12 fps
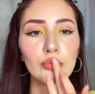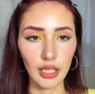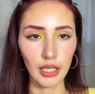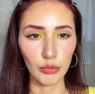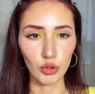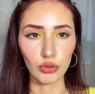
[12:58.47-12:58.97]

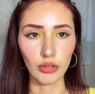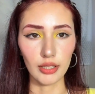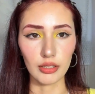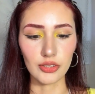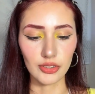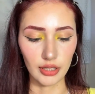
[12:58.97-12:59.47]
I'm going to let
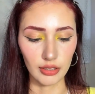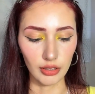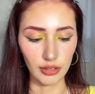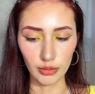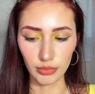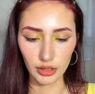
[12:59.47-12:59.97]
it set a
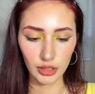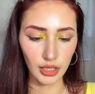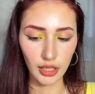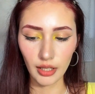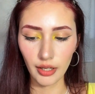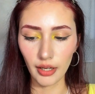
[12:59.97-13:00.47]
little bit,
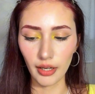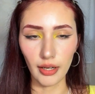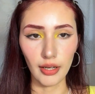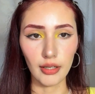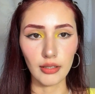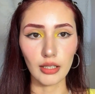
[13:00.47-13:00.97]

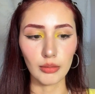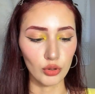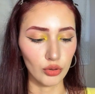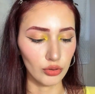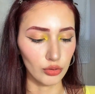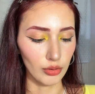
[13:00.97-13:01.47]
and I'm
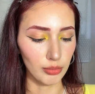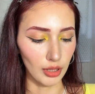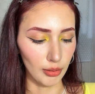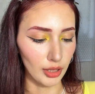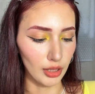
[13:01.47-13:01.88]
going to apply my